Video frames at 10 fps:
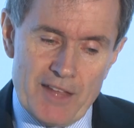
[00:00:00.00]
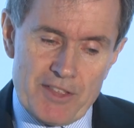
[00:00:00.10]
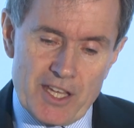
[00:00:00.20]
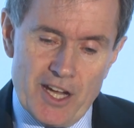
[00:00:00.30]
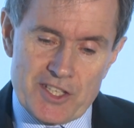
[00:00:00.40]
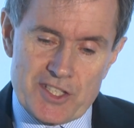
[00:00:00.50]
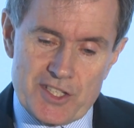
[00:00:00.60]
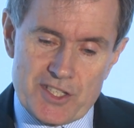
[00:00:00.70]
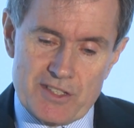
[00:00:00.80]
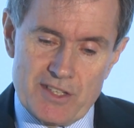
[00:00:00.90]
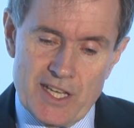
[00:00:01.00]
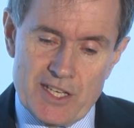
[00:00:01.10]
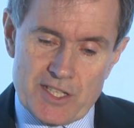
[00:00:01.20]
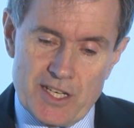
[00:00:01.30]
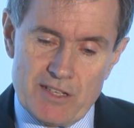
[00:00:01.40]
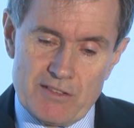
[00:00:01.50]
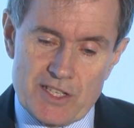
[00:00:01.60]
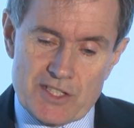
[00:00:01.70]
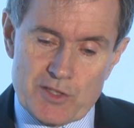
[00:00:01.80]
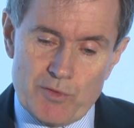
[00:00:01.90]
think ISIS is, a, is
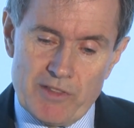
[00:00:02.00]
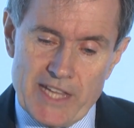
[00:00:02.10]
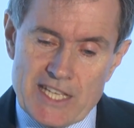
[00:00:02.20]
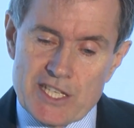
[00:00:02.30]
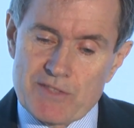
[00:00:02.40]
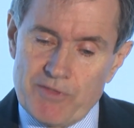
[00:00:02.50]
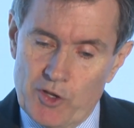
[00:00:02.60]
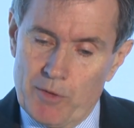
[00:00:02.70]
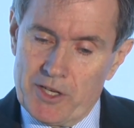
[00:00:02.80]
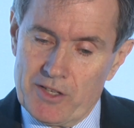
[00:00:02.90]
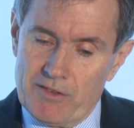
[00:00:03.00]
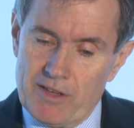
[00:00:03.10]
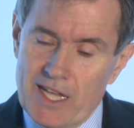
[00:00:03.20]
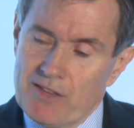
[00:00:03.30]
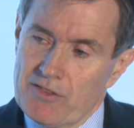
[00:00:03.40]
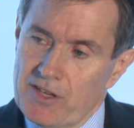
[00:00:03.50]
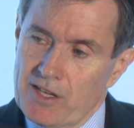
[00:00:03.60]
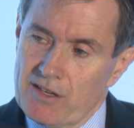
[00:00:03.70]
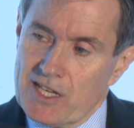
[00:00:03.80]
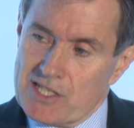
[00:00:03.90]
the sort of latest phenomenon in
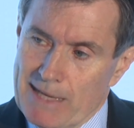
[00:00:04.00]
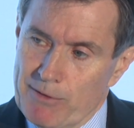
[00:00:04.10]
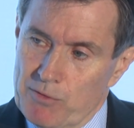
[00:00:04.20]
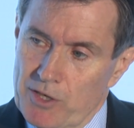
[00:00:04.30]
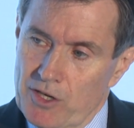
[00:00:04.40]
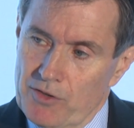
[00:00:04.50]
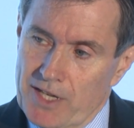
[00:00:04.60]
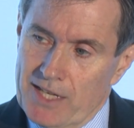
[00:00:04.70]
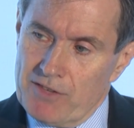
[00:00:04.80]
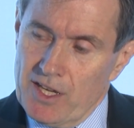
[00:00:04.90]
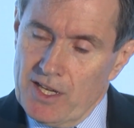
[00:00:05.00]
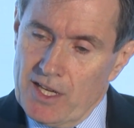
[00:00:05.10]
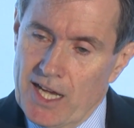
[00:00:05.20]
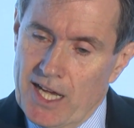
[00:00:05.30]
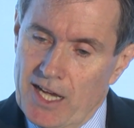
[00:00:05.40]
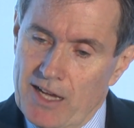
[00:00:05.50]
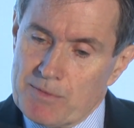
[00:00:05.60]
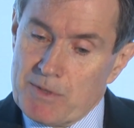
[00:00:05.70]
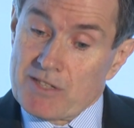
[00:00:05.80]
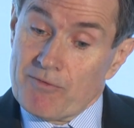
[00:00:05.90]
the Islamic world. And, Uh, there's
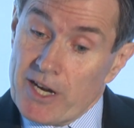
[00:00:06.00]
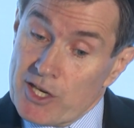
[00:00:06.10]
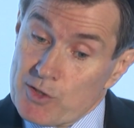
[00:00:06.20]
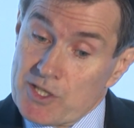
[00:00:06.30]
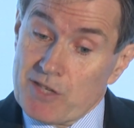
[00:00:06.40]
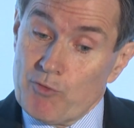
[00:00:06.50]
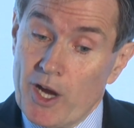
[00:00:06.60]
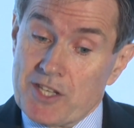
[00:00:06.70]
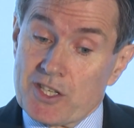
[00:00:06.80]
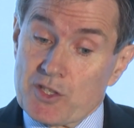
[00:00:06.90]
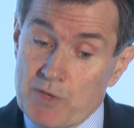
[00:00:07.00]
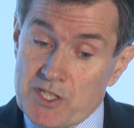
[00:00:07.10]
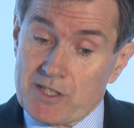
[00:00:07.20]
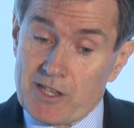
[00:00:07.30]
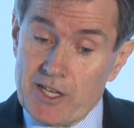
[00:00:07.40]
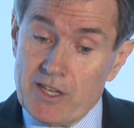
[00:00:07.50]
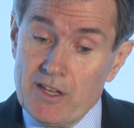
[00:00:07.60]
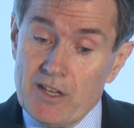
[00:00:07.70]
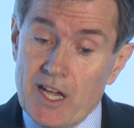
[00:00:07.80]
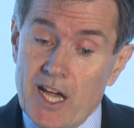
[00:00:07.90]
been some very interesting writings recently
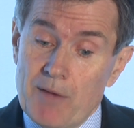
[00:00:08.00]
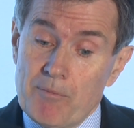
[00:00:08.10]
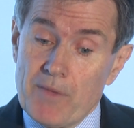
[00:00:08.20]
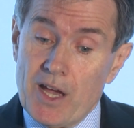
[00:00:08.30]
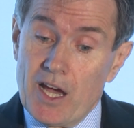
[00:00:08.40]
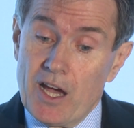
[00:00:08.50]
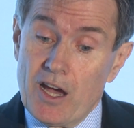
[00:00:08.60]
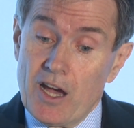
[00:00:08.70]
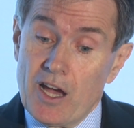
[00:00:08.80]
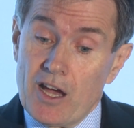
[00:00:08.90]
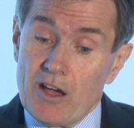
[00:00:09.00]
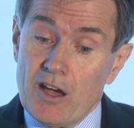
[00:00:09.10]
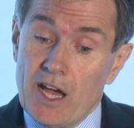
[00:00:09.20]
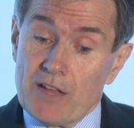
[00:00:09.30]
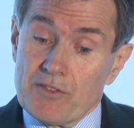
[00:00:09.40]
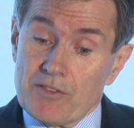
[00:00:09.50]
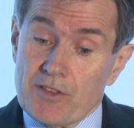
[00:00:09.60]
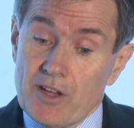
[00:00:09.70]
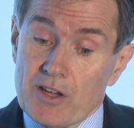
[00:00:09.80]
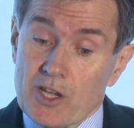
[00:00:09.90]
um, uh, uh, and
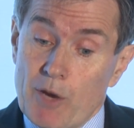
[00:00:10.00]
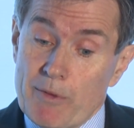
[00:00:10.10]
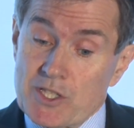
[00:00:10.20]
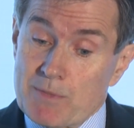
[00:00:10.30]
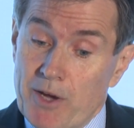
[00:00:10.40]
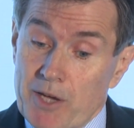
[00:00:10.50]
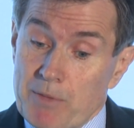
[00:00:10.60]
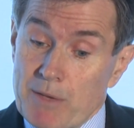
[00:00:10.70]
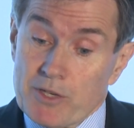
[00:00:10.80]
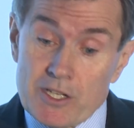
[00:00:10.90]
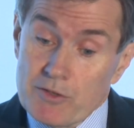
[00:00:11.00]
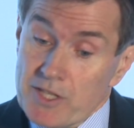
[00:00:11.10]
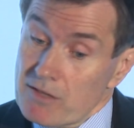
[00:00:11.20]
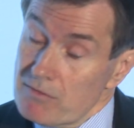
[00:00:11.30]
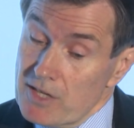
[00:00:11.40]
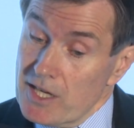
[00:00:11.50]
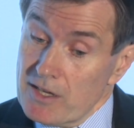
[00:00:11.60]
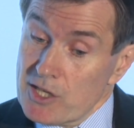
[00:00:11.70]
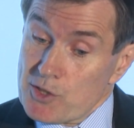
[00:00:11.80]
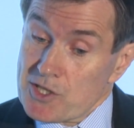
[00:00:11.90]
uh, comments by people, including, uh,
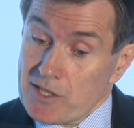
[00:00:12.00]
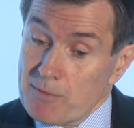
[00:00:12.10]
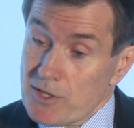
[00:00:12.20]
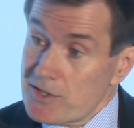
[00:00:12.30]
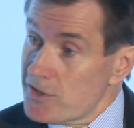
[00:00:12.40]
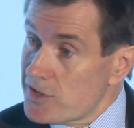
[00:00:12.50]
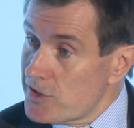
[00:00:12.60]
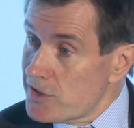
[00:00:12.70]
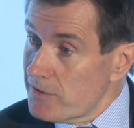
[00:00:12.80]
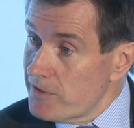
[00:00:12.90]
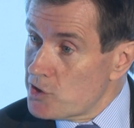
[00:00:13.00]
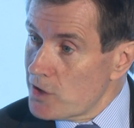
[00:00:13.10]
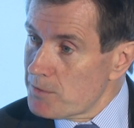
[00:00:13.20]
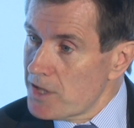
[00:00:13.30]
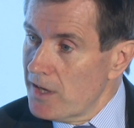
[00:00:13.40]
interestingly, President Sisi of Egypt,